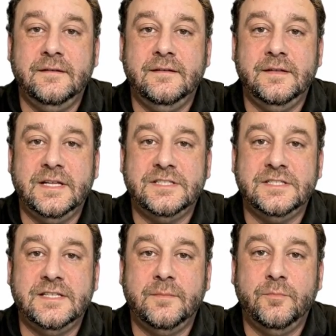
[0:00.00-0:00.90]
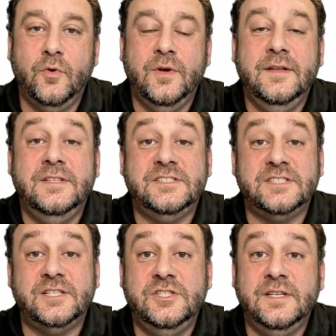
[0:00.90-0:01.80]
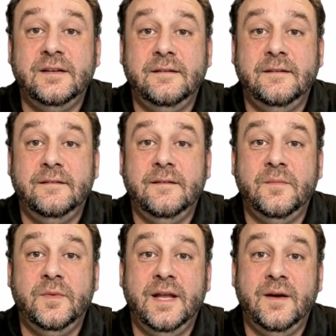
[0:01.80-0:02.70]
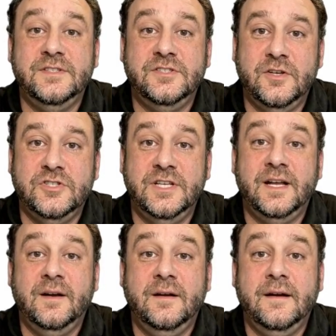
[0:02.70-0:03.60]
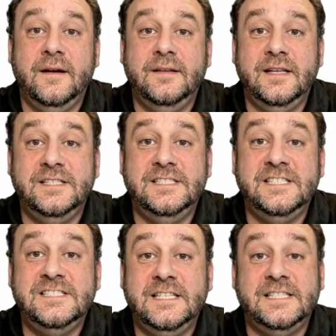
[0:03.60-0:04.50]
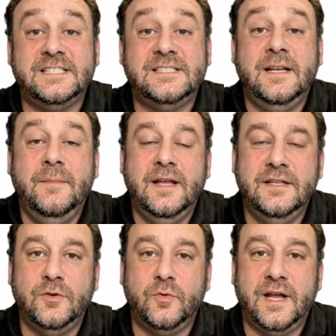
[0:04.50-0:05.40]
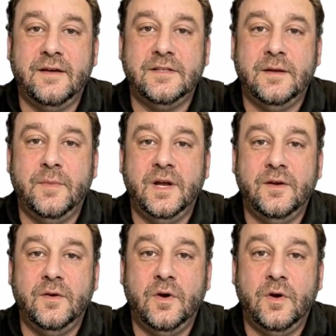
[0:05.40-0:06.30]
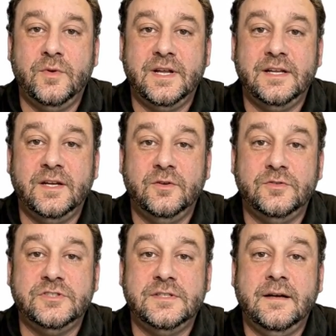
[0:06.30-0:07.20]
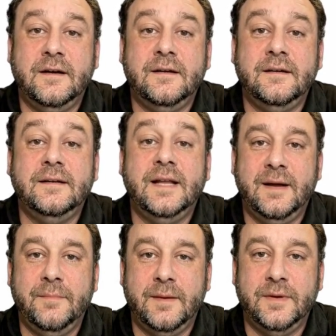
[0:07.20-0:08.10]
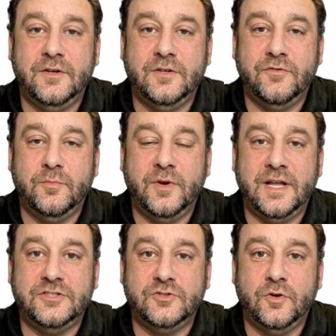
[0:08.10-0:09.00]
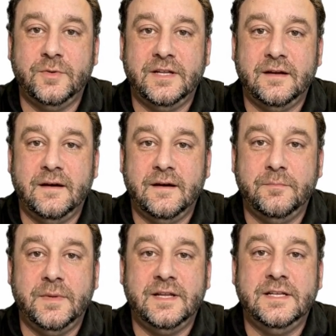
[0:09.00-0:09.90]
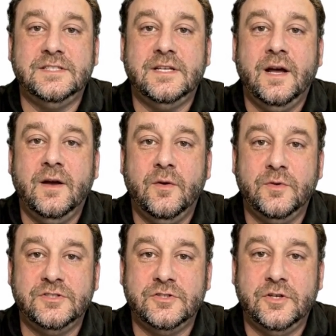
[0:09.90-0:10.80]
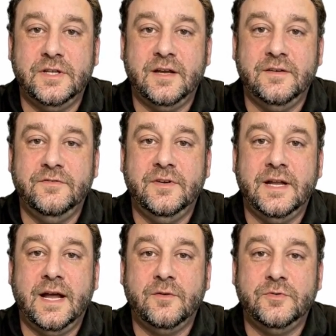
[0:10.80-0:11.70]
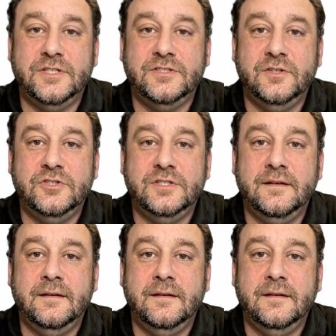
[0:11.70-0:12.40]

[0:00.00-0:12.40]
This is an important distinction. Without a search layer, the assistant is limited to whatever the model already knows. That may be good for brainstorming, but it is not always good enough for account research.